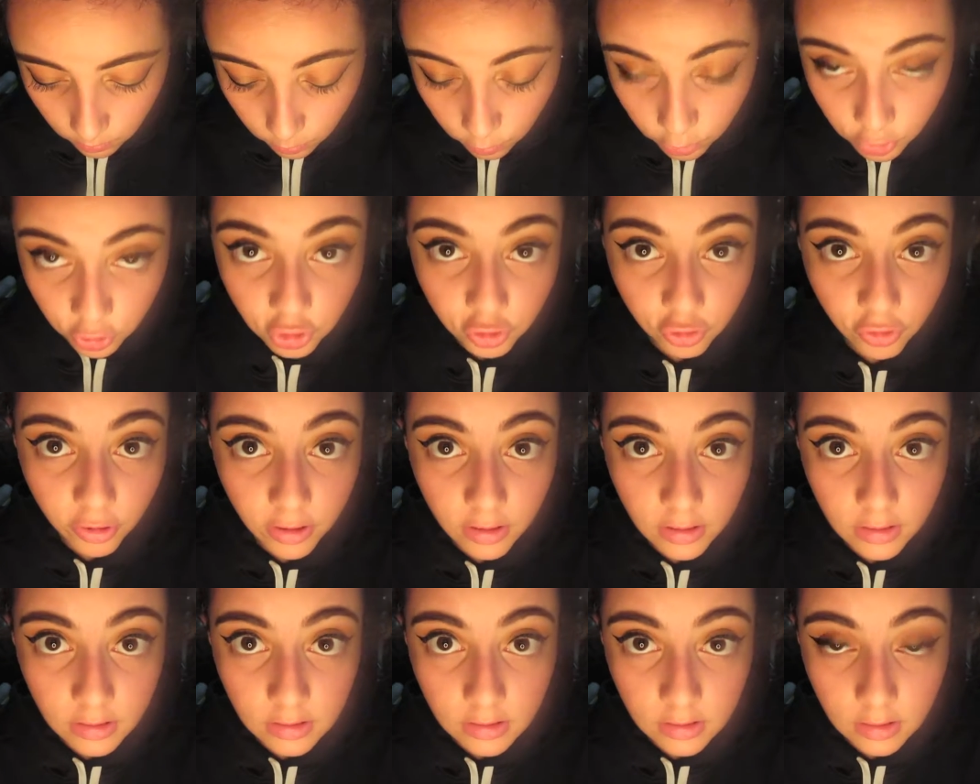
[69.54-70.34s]

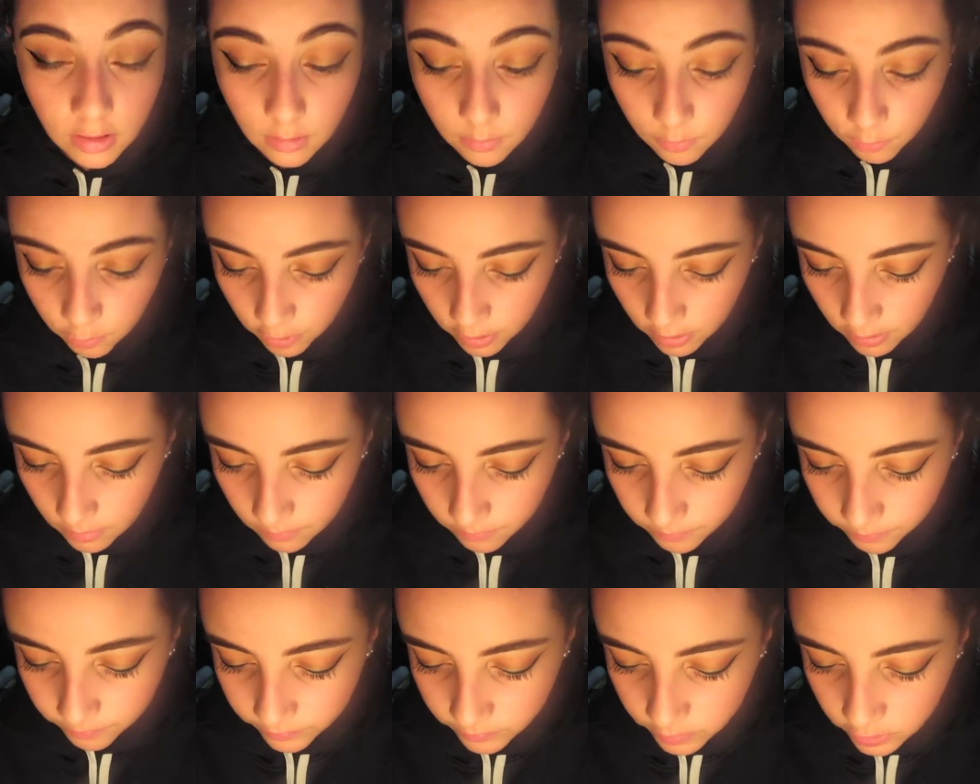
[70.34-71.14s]
moisturize and prime.
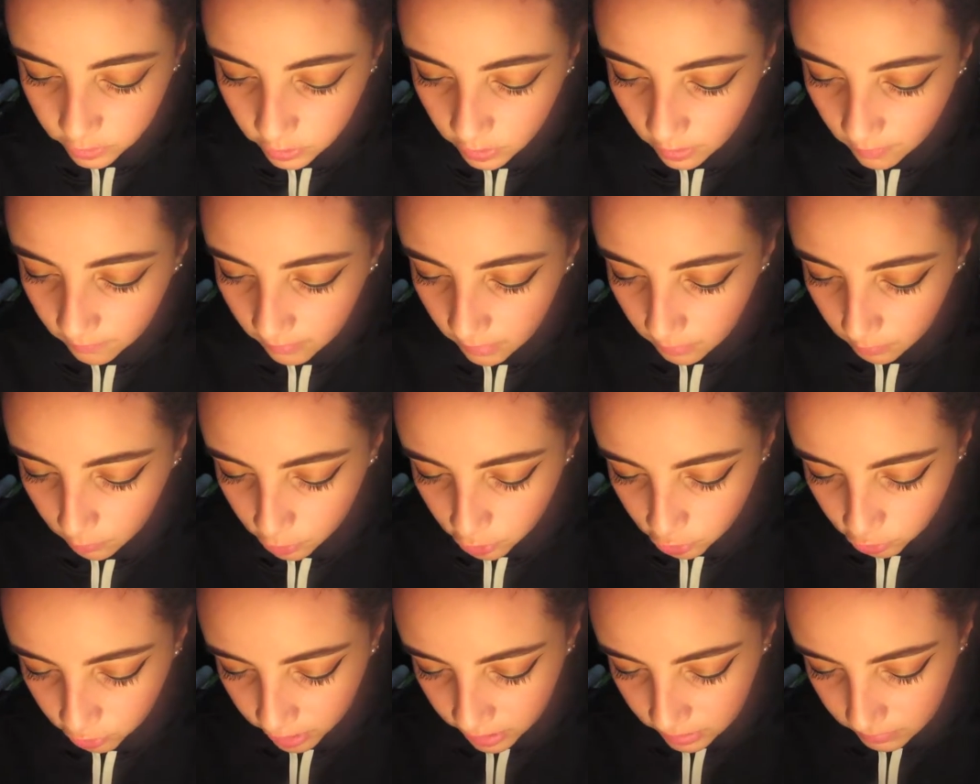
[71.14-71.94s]
So I already
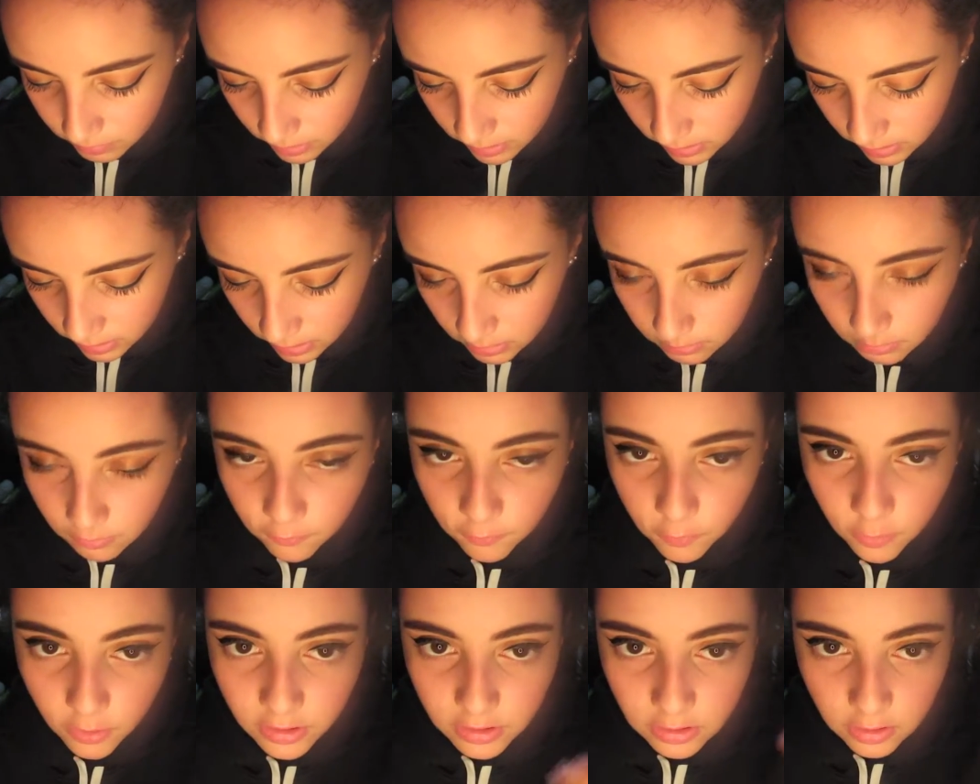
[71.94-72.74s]
moisturized my skin before I